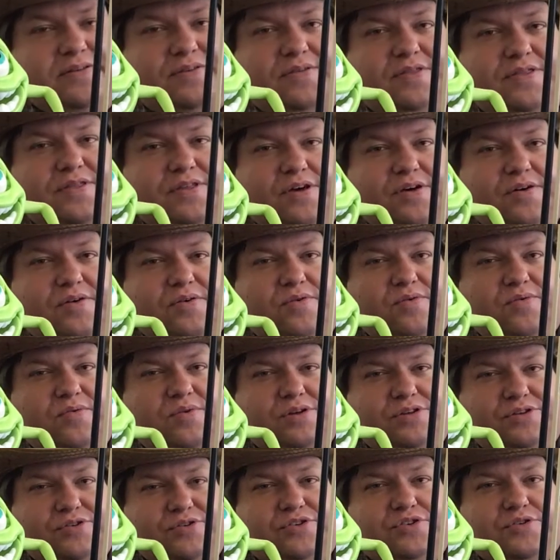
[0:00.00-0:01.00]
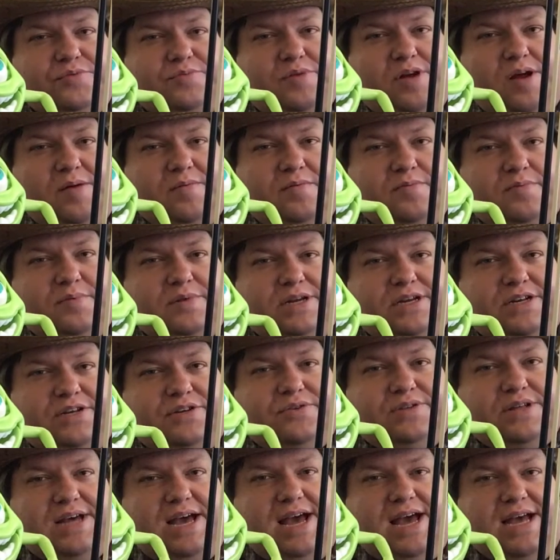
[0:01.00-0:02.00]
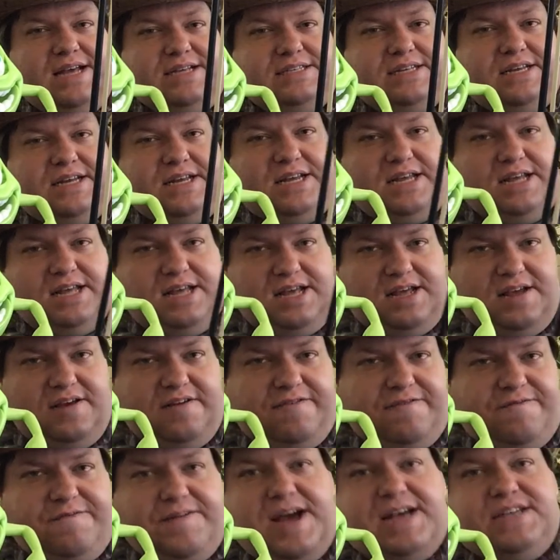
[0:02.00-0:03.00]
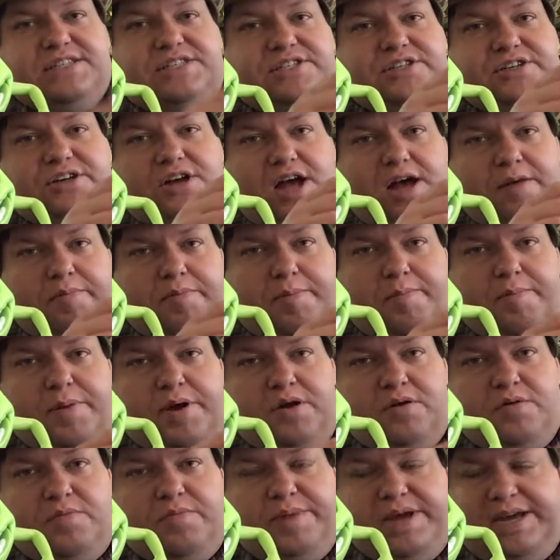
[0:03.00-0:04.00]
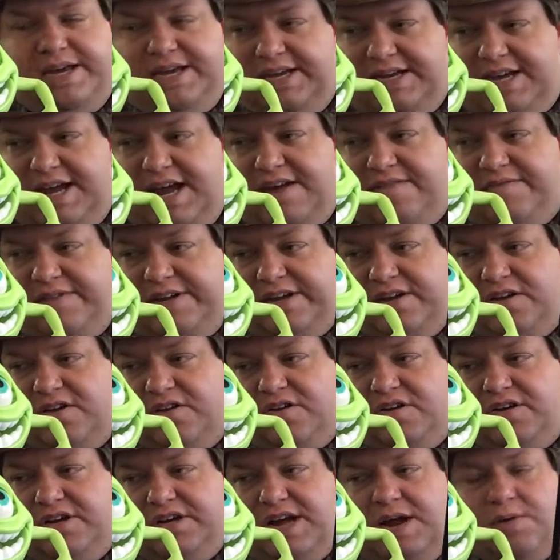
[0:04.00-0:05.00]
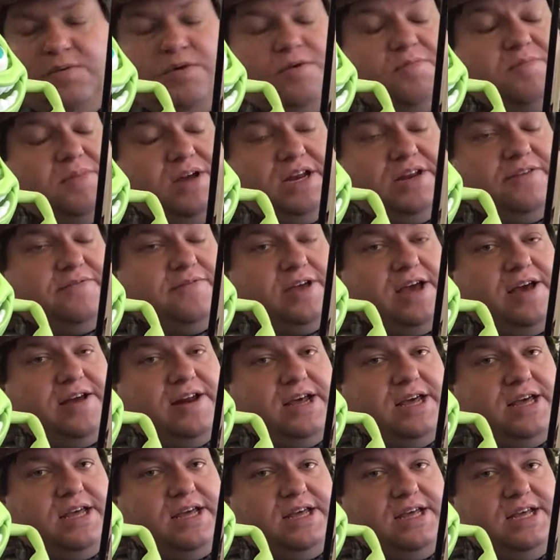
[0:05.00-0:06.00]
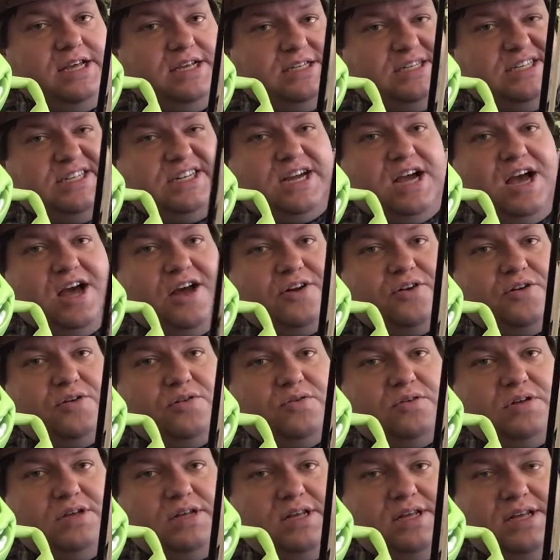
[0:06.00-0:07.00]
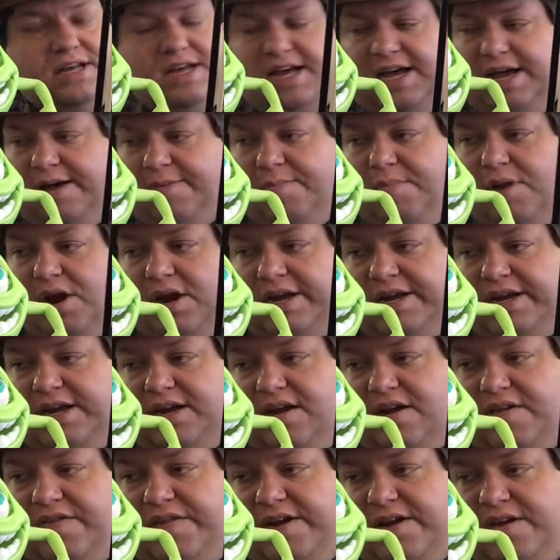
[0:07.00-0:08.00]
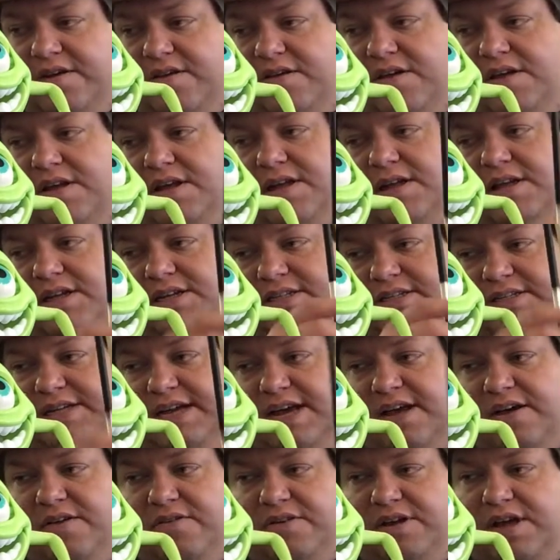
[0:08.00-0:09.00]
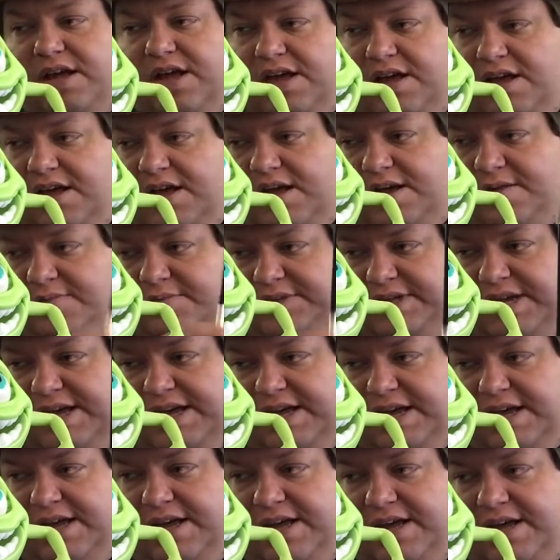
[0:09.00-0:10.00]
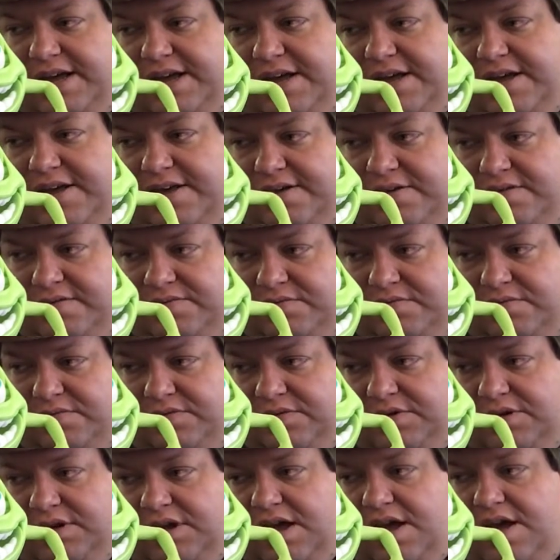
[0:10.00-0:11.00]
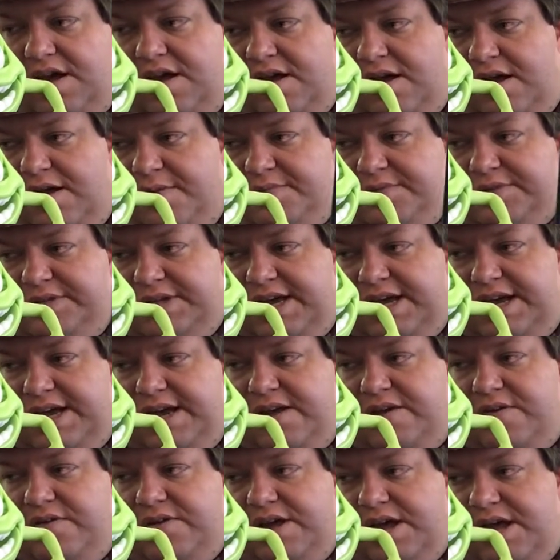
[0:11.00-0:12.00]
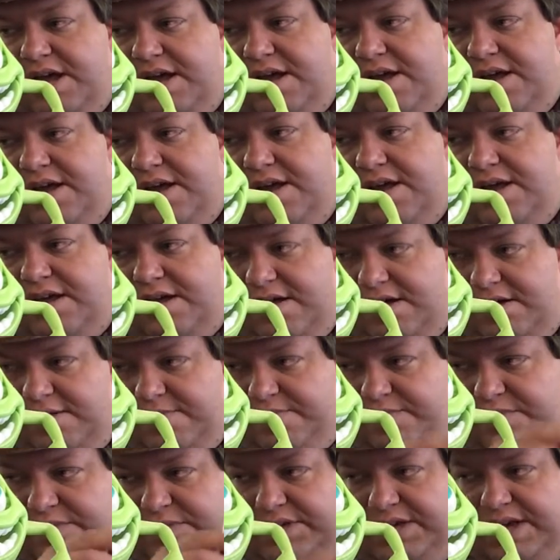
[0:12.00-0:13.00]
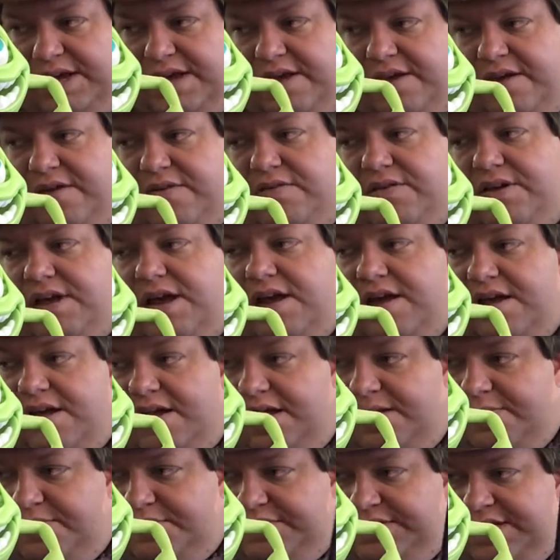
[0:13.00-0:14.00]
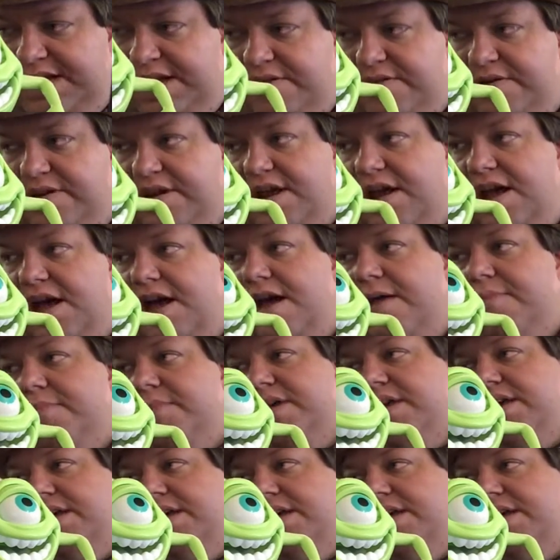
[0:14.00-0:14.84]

though you should probably do that as a faster up bow, make it kind of like a hook. I wouldn't mind if you had a staccato marking on there. Down, up, down, up, down, up, down, up, down, up,